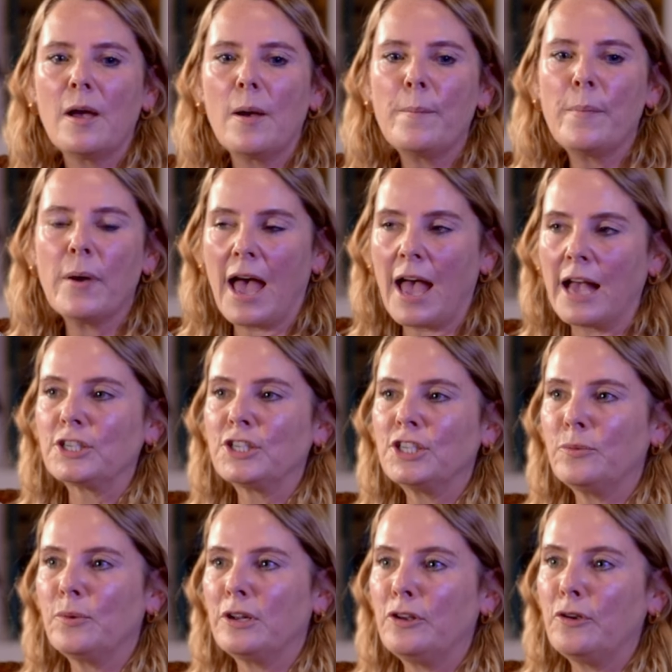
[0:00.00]
but
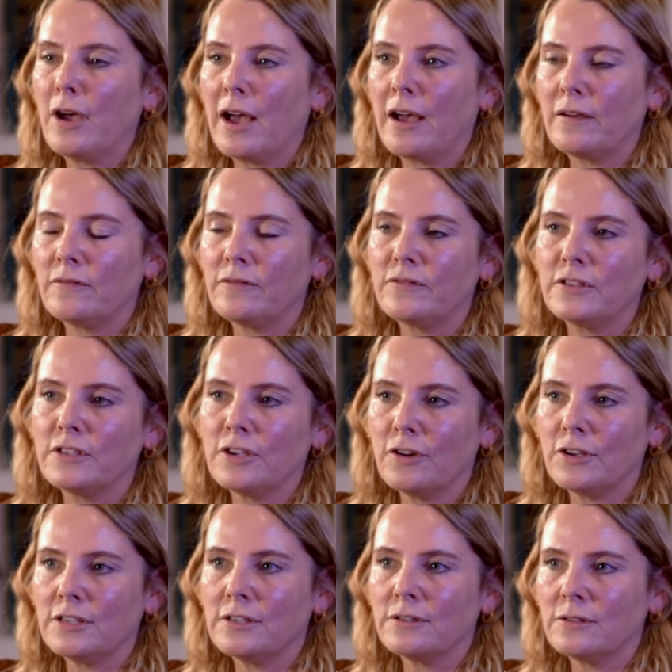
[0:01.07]
actually when you have the
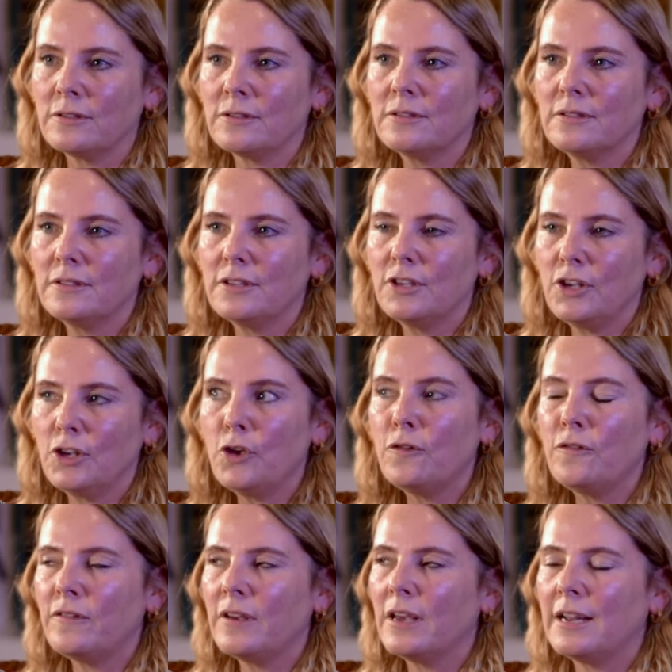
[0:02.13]
title, you
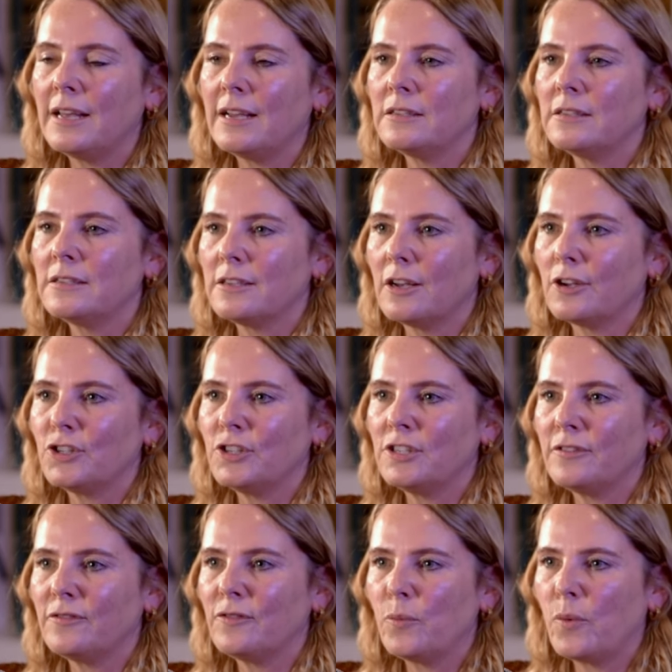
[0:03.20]
feel it in such a
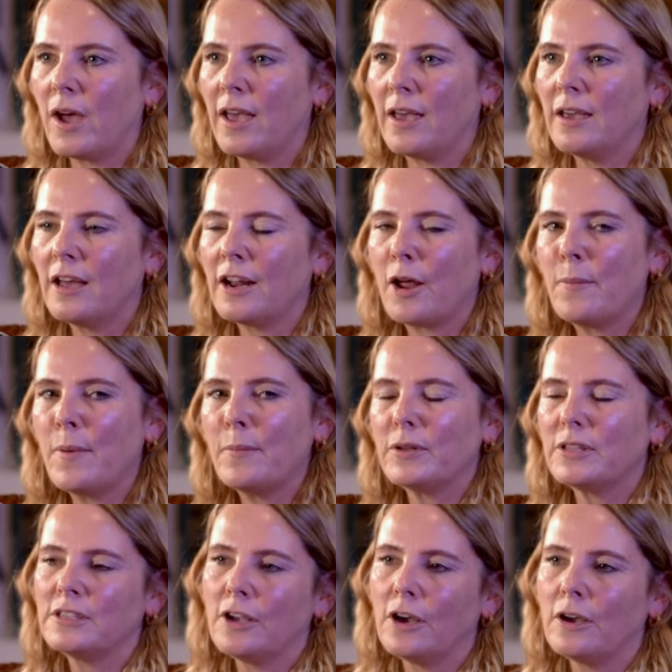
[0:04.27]
different way. And I remember
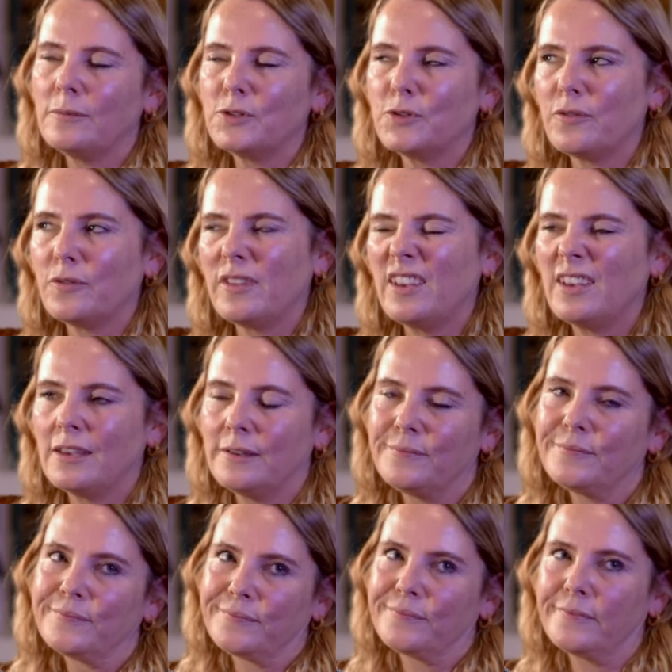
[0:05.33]
at the time sort of
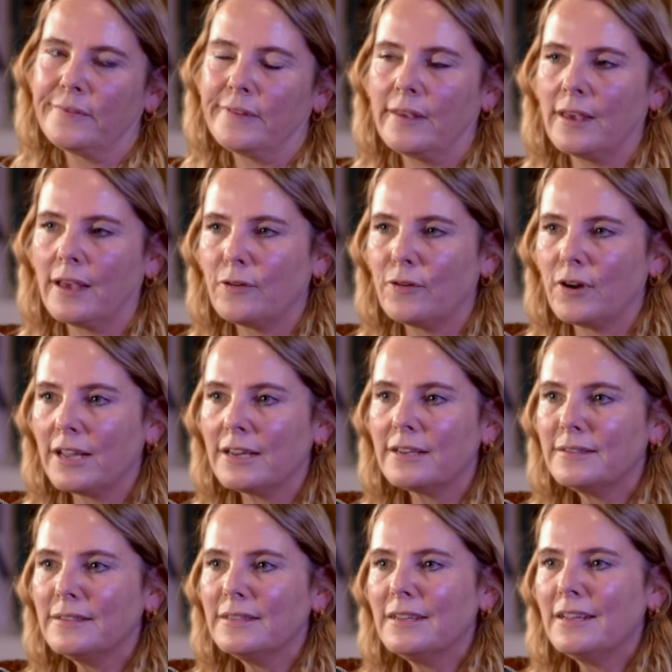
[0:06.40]
thinking, yeah, right.
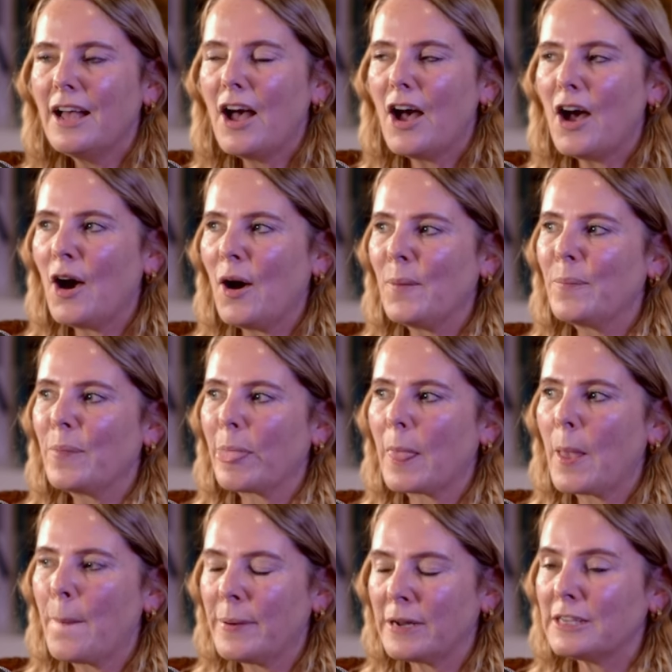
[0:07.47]

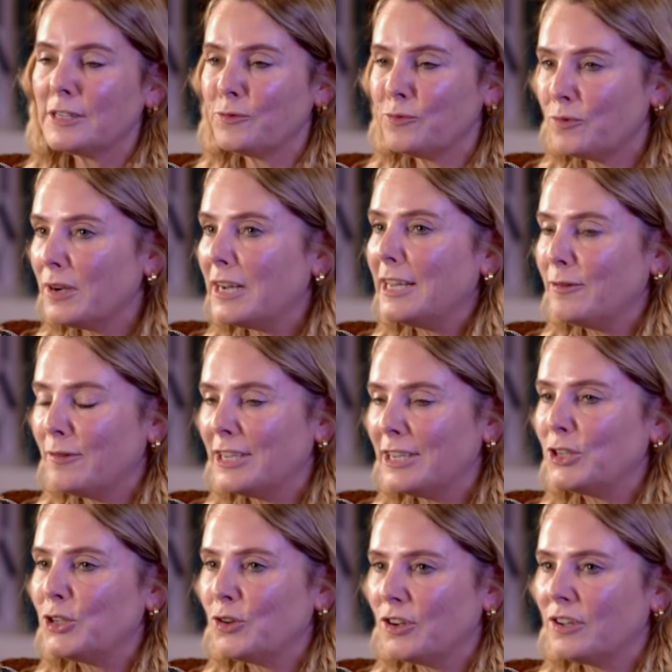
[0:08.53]
But it's really, really
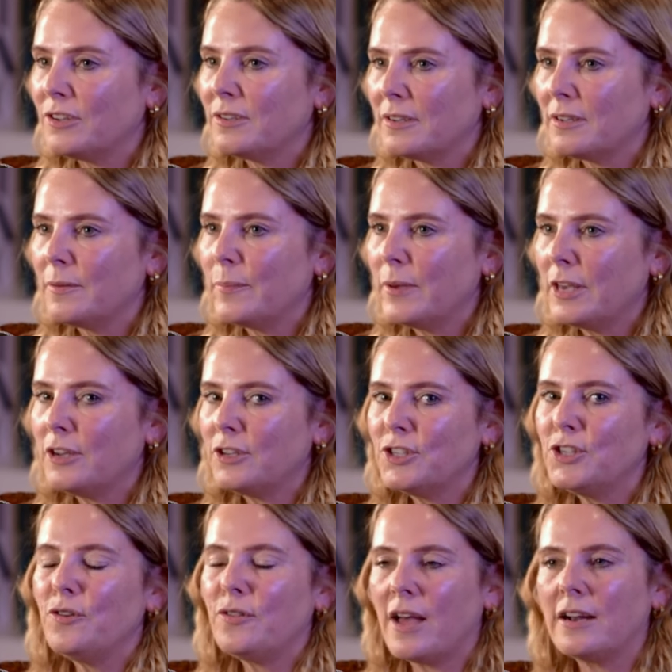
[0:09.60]
true, because
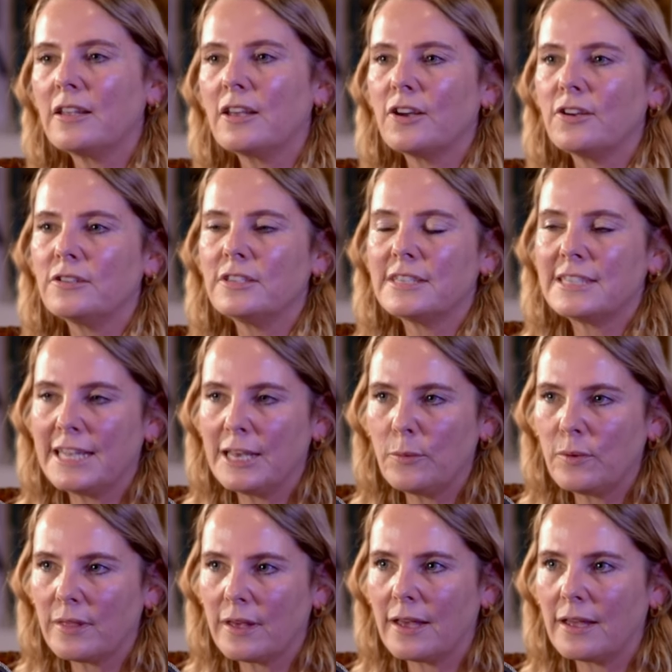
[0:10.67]
you then go to sleep
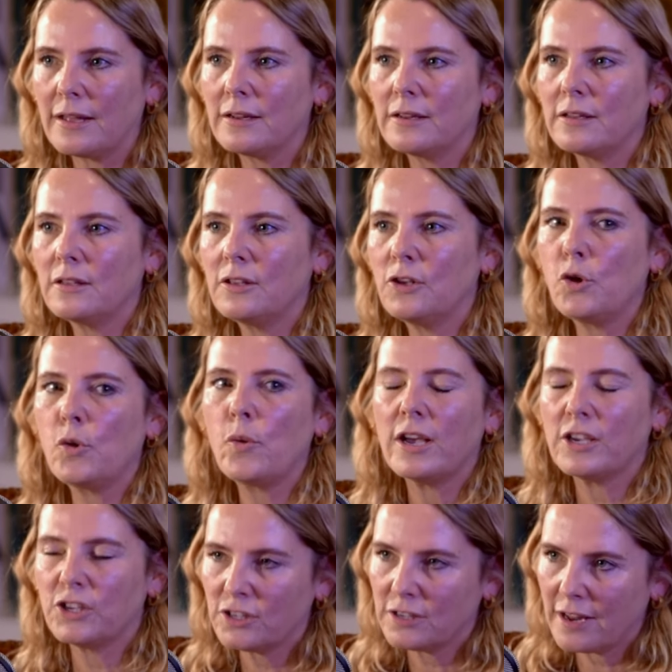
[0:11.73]
with it. You
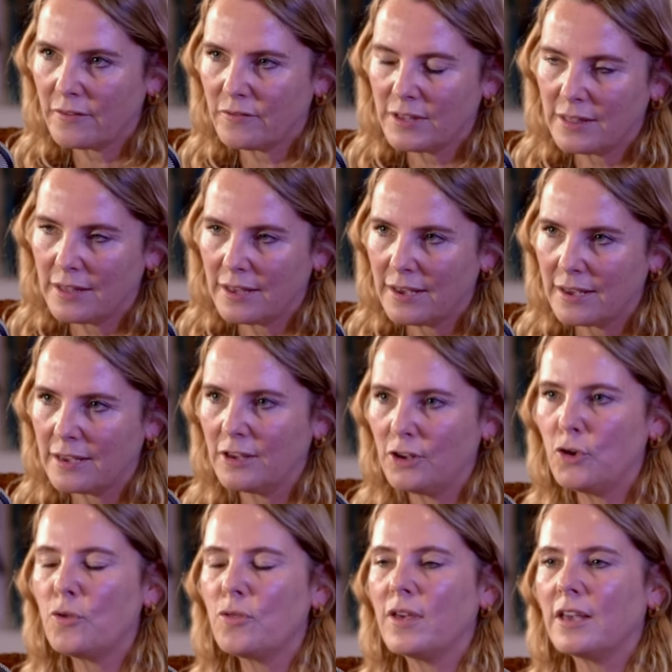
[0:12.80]
question everything.
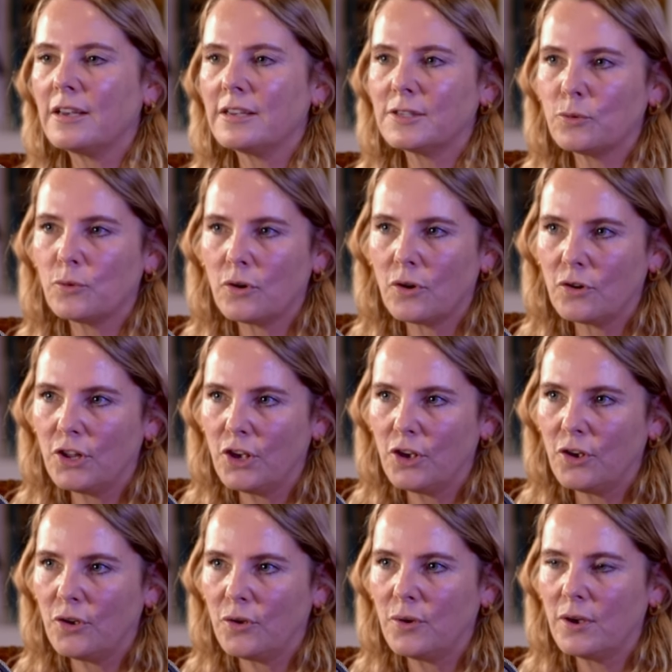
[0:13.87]
You think it's all on
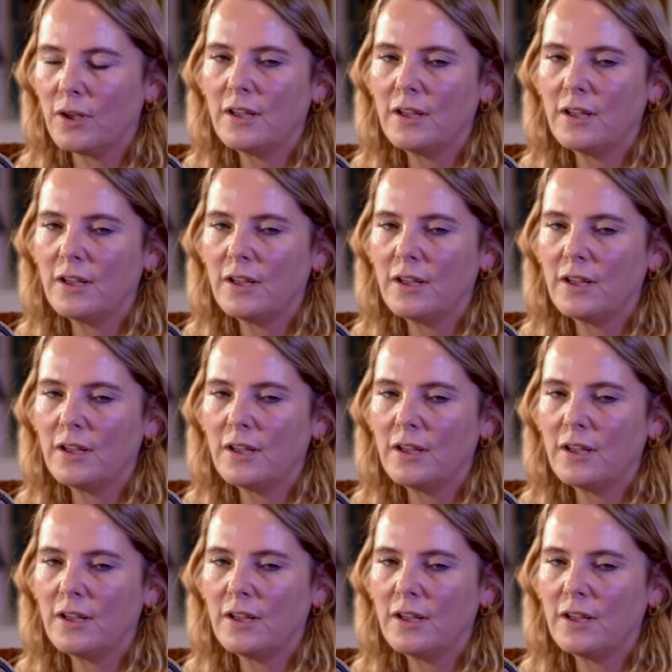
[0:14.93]
you.